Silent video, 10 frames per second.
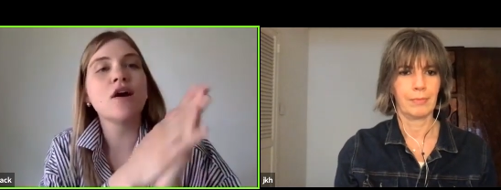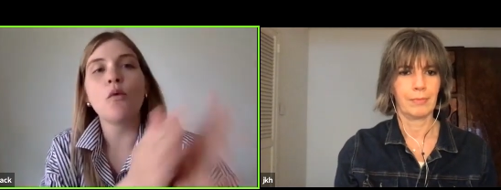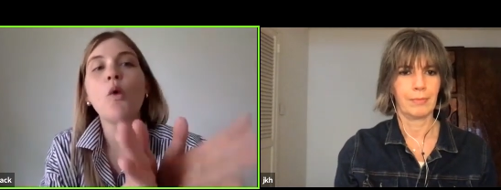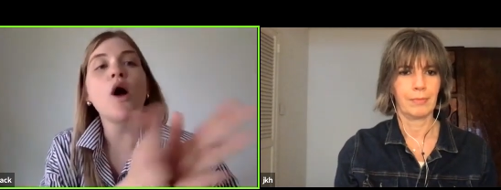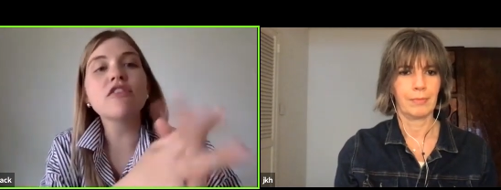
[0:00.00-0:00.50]

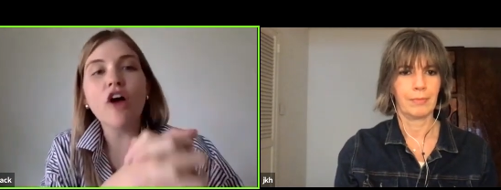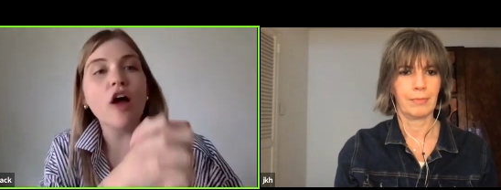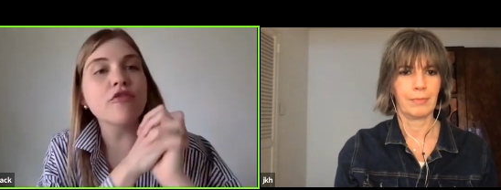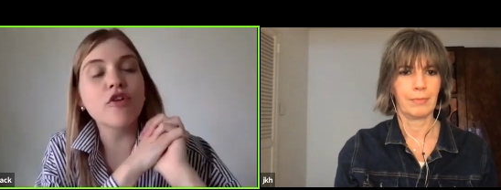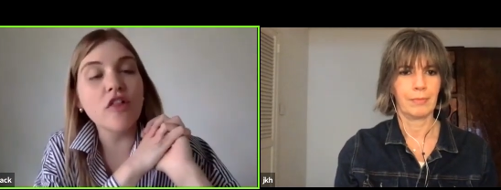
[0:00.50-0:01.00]
Speaker 1: one
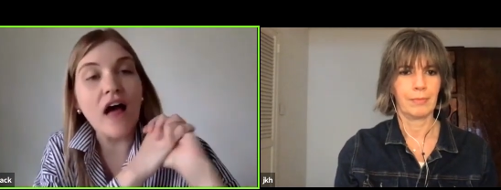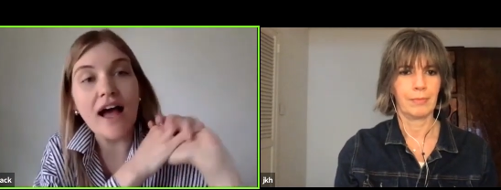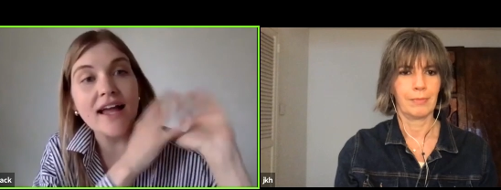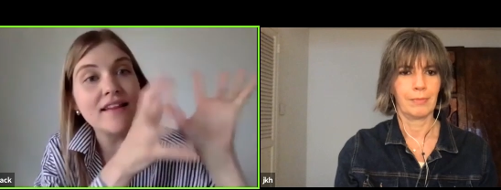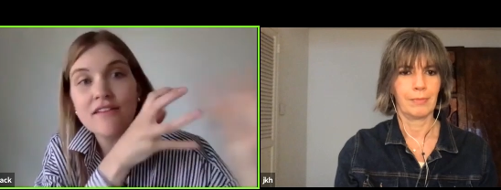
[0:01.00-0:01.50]
thoughtful
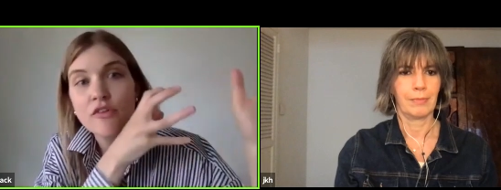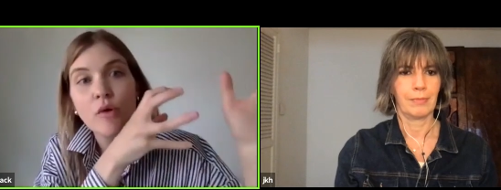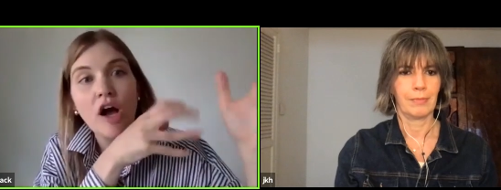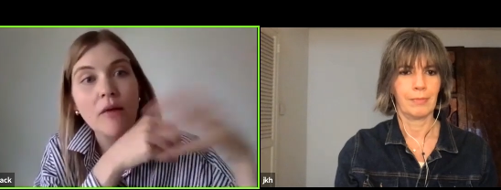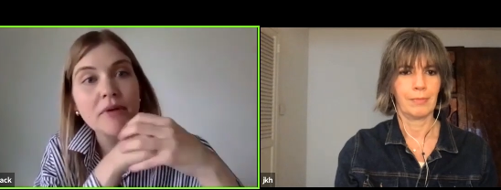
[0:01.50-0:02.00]
line
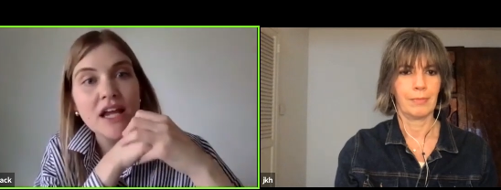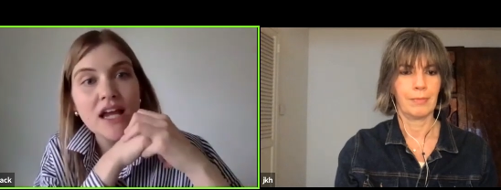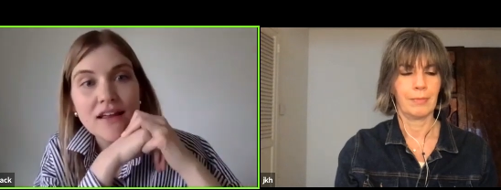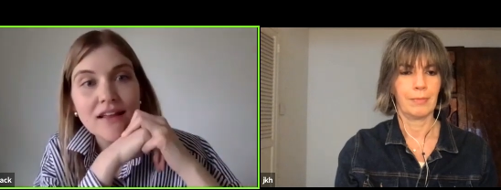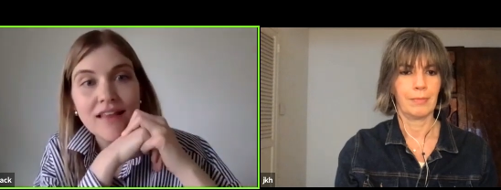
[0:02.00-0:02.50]
to
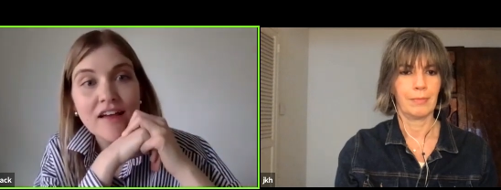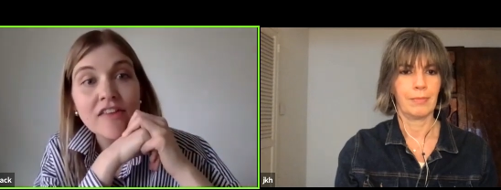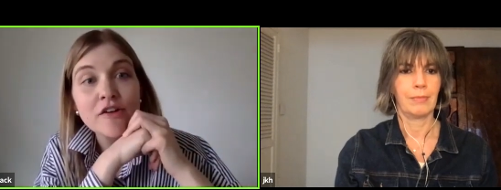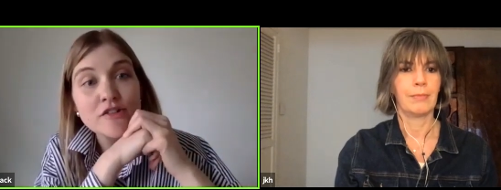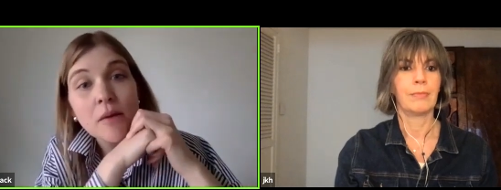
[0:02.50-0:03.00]
accompany it like
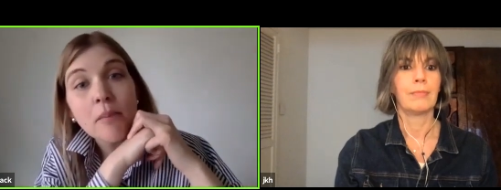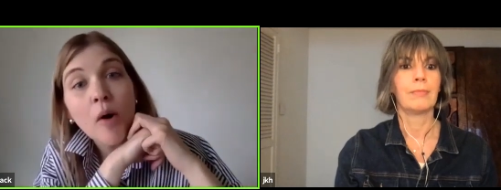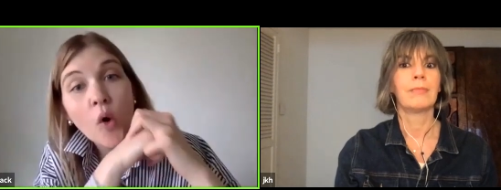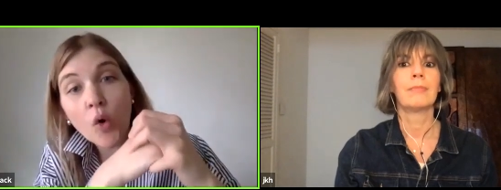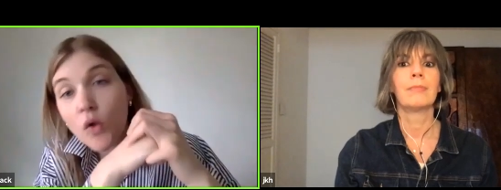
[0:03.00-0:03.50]
clears up
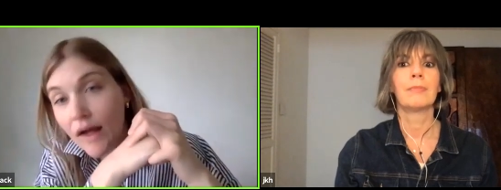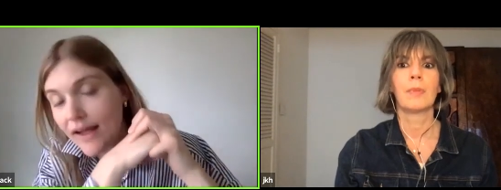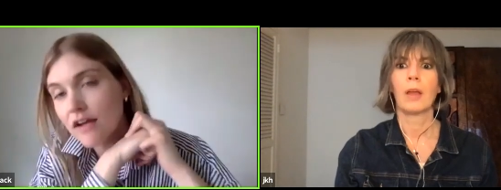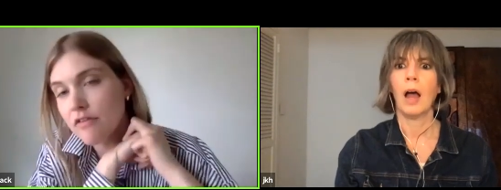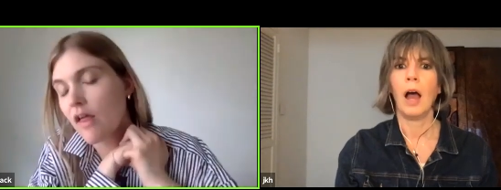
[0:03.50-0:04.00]
a whole
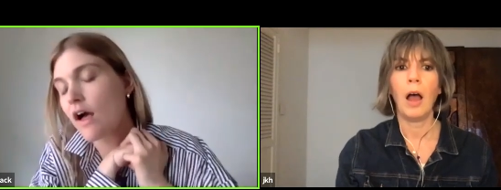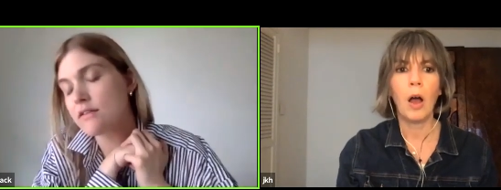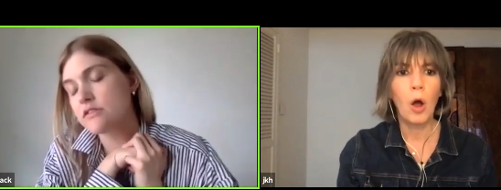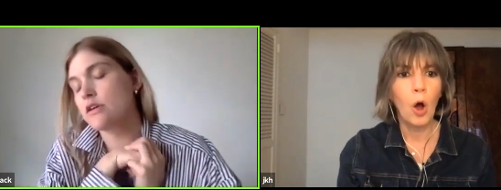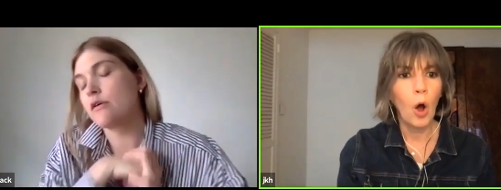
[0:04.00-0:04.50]
heck of
Speaker 2: a lot
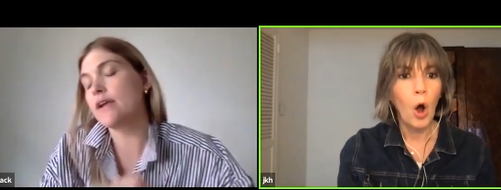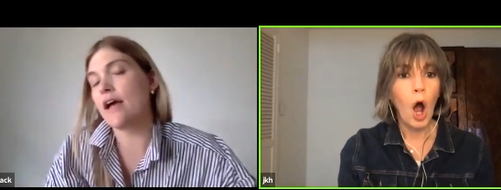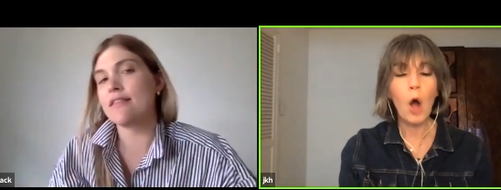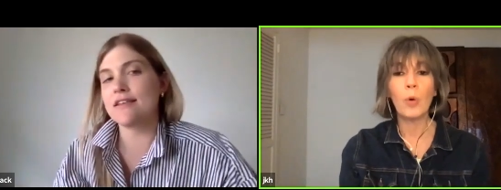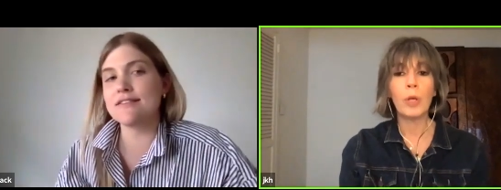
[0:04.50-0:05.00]

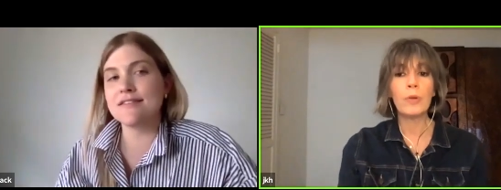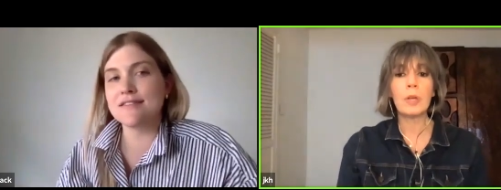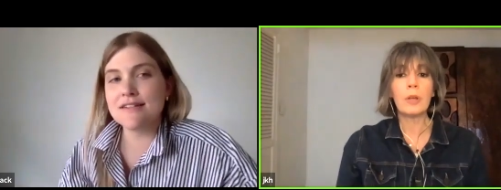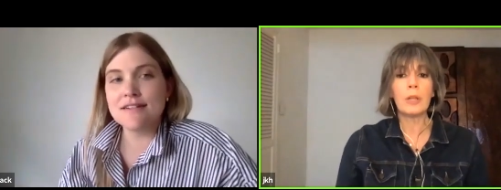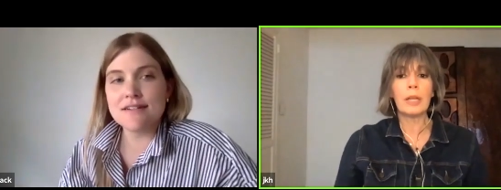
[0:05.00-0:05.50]
oh you,
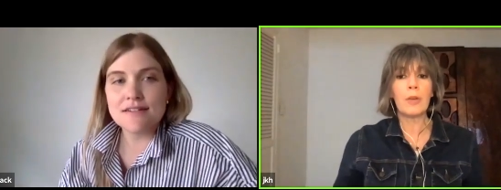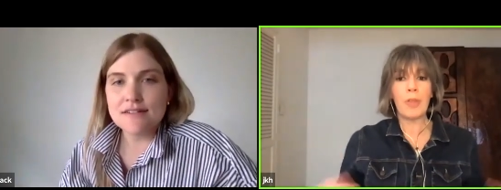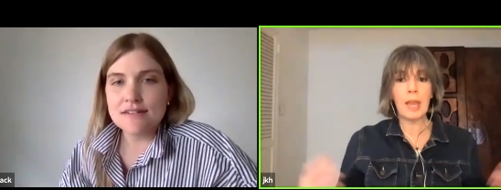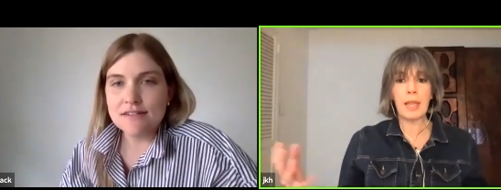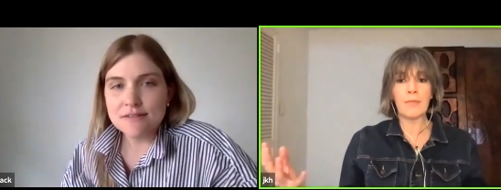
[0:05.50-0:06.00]
you like you
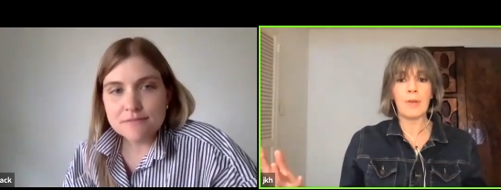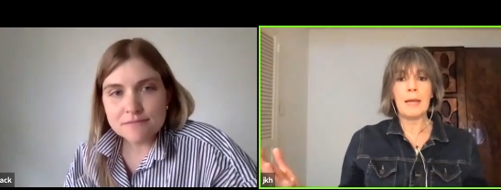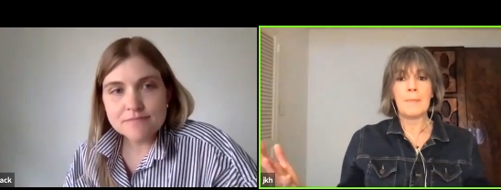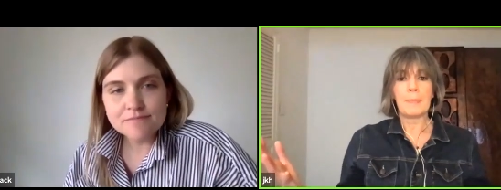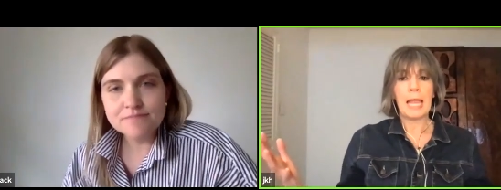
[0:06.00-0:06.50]
think if
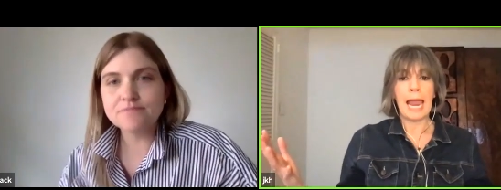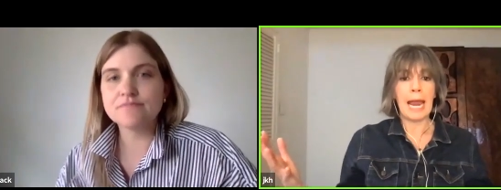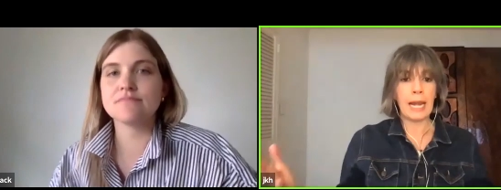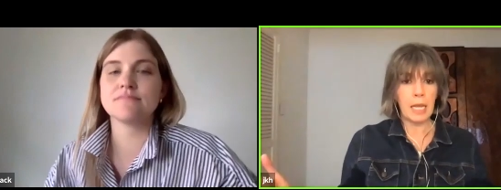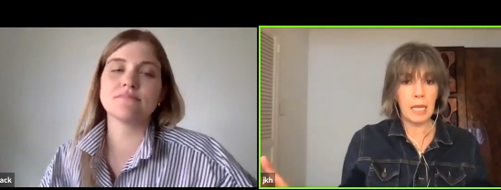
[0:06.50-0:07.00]

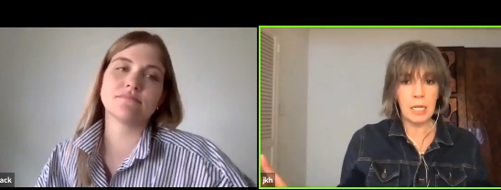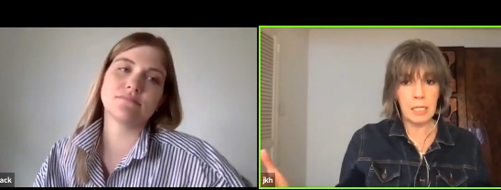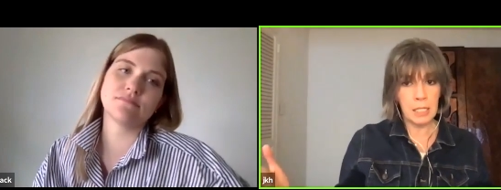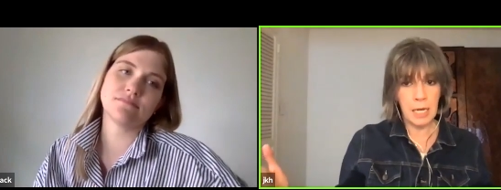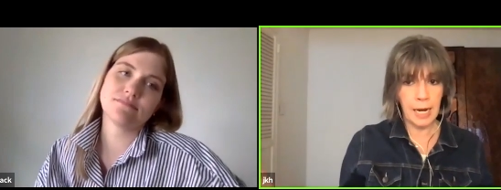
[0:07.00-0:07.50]

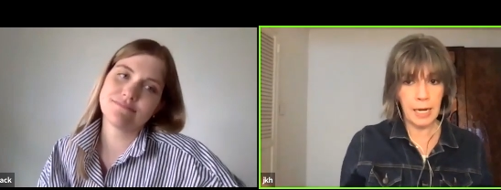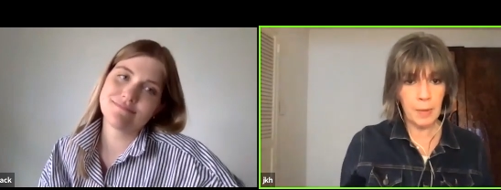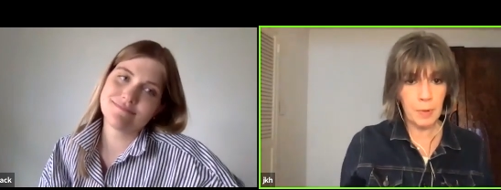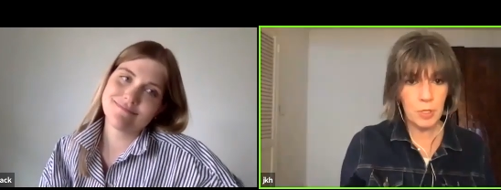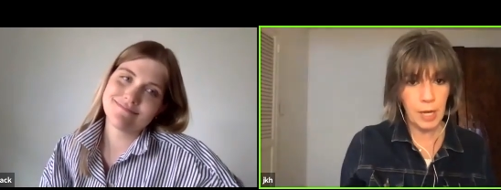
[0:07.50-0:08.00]
80
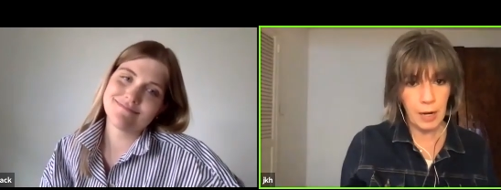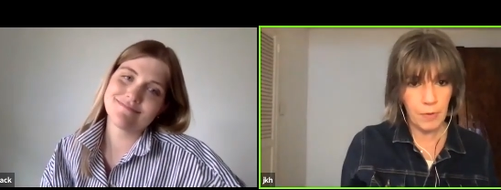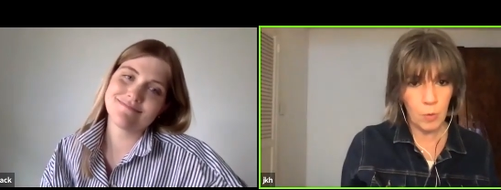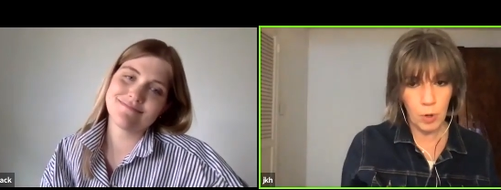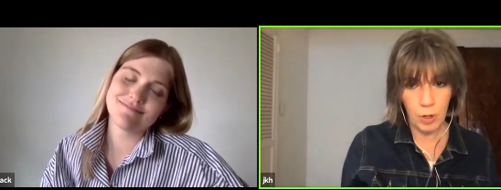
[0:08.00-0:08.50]
90%
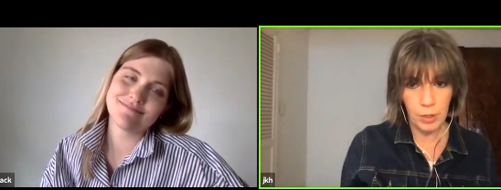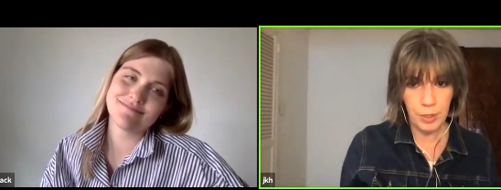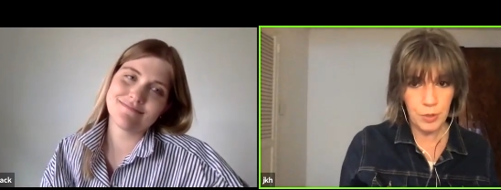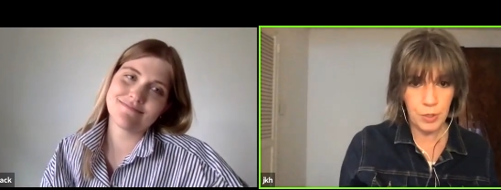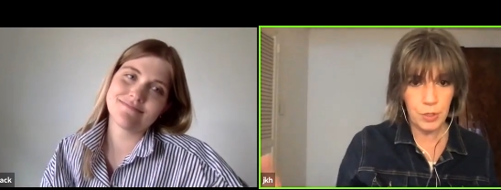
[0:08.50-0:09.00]
of the world
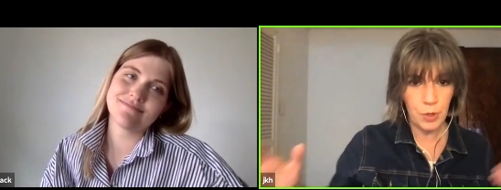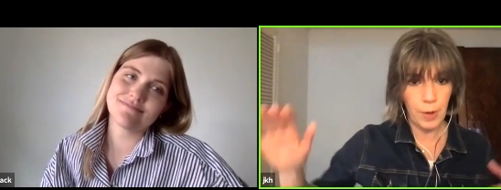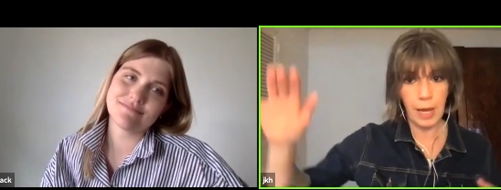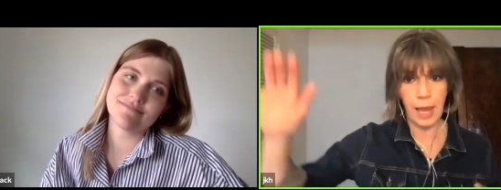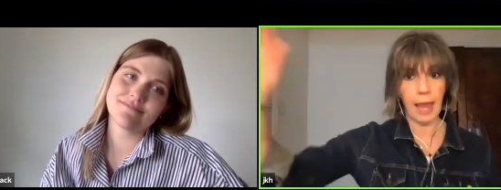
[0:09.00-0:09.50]
is just
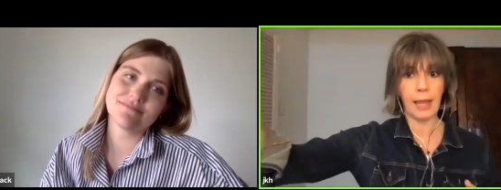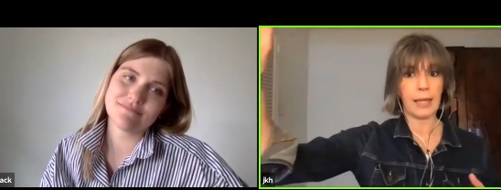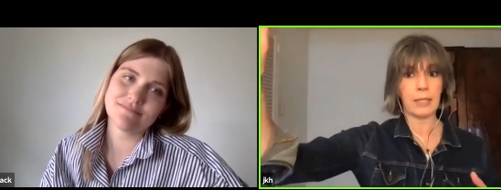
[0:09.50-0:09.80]
doing hey let's